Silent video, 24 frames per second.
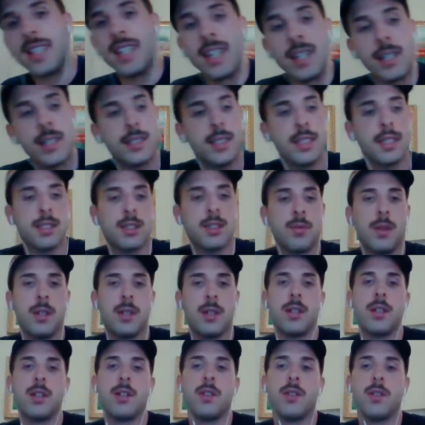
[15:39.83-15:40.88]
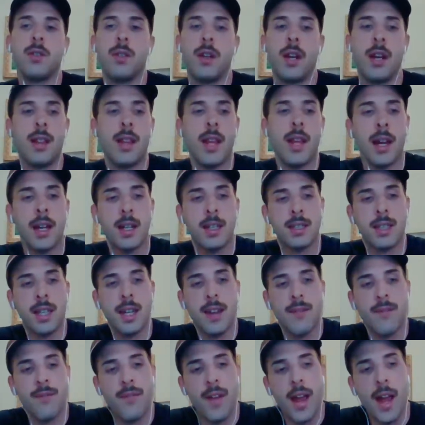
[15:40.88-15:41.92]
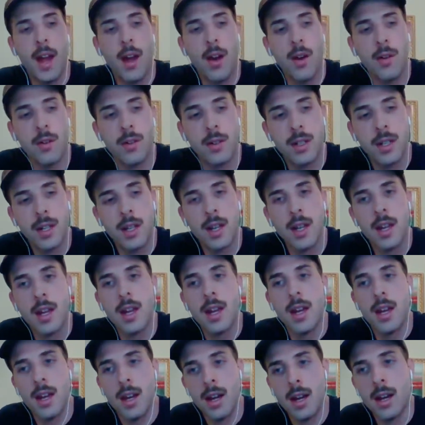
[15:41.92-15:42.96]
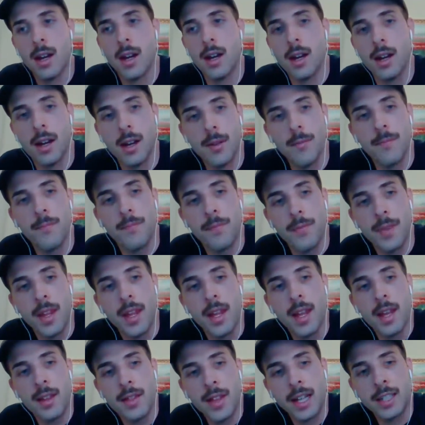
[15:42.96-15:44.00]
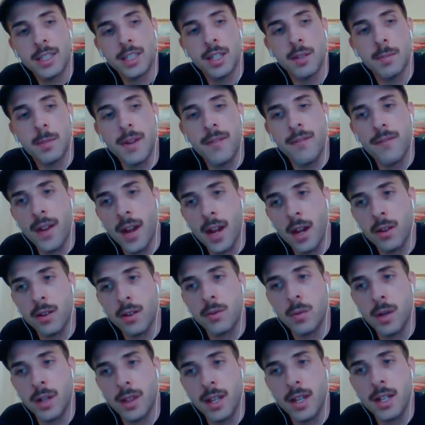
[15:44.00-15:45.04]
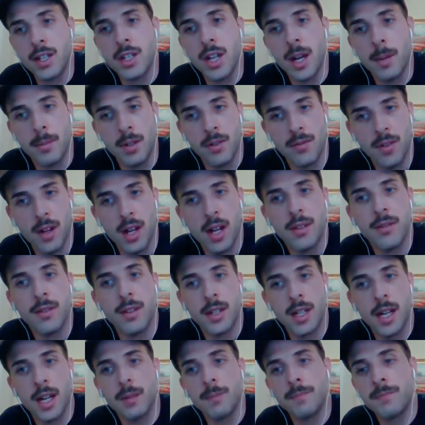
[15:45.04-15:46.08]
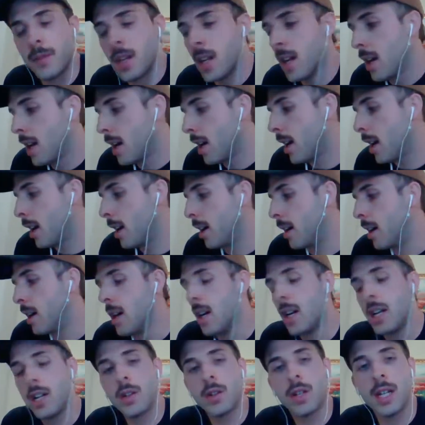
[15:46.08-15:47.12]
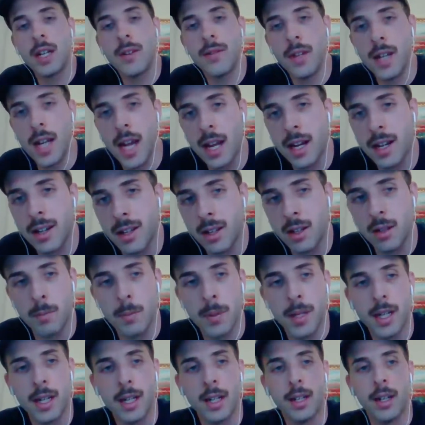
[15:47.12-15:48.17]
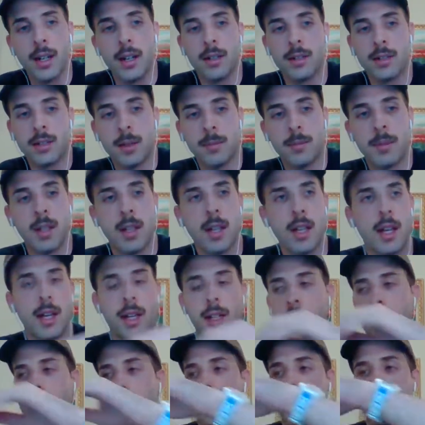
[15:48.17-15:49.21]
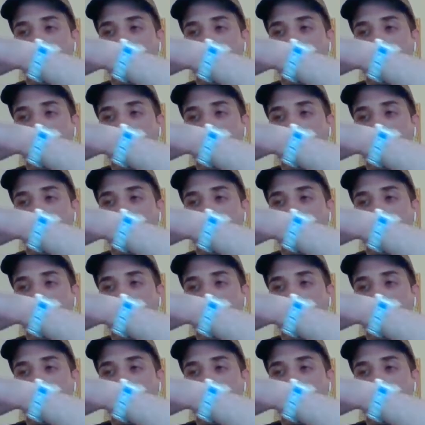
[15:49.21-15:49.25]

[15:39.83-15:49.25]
easiest one to do, and that is found. That should be found within chapter 5. Yeah. You can even add another P in there, something like